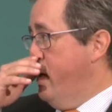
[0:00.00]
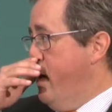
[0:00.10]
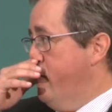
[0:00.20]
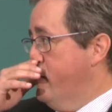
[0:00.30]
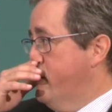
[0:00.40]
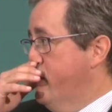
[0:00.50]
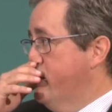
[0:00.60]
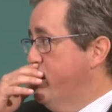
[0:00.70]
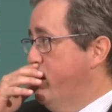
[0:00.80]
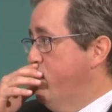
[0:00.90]
have this all
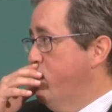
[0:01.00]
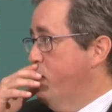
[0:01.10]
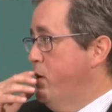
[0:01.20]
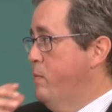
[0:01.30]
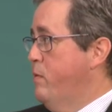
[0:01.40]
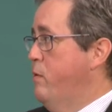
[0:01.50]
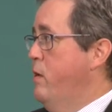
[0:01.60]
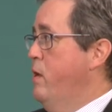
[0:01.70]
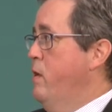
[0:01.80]
the time where people